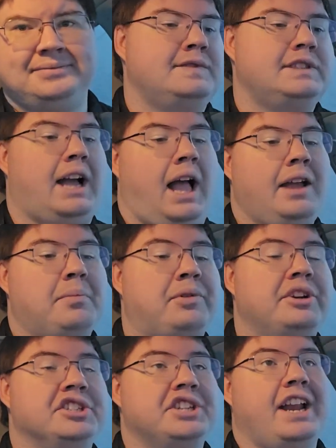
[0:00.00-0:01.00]
Yeah, I
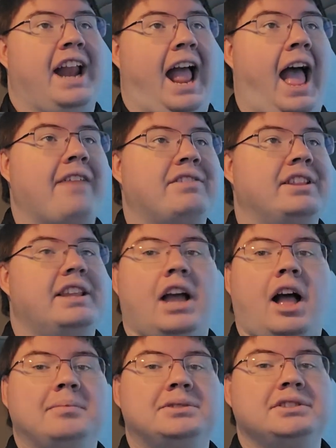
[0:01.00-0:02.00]
appreciate having the
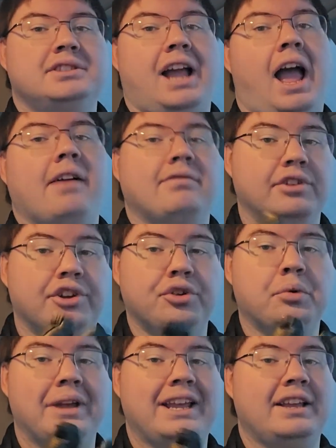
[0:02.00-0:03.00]
option to have
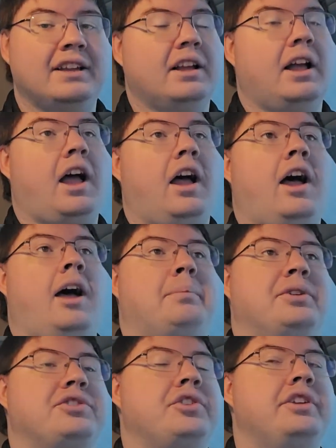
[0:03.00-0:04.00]
GUI
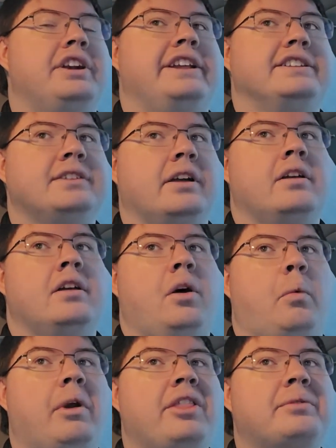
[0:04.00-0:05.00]
opportunities.
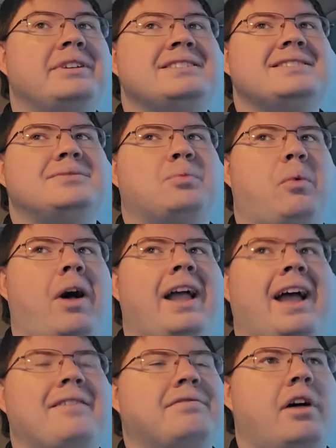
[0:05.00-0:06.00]
One of the reasons why
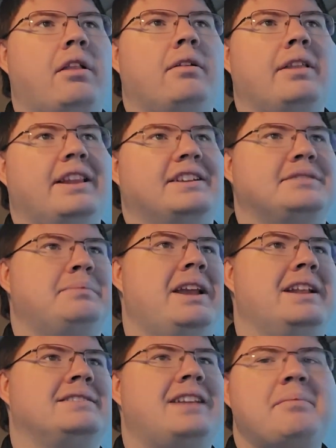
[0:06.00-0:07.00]
I follow Linux
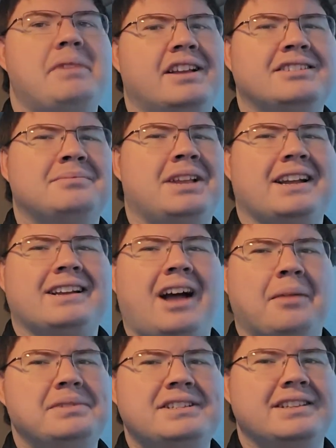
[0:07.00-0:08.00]
Mint is not because I'm not a
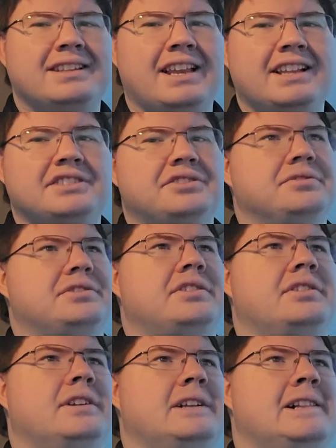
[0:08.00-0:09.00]
competent Linux
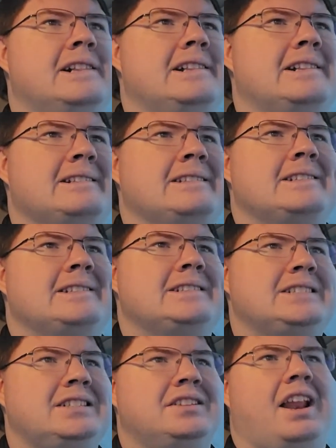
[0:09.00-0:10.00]
user
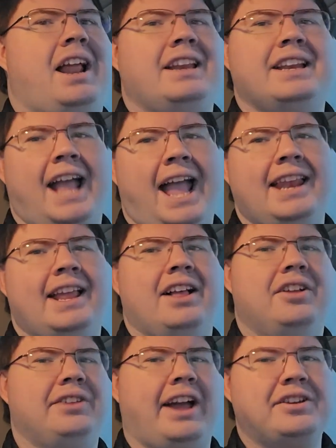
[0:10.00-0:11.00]
and that I need
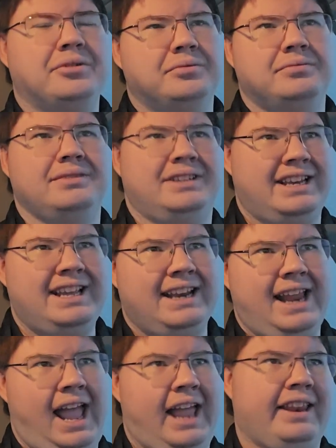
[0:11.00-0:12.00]
handheld. I don't need
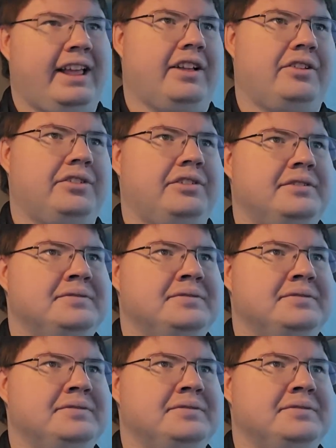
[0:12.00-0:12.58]
handheld.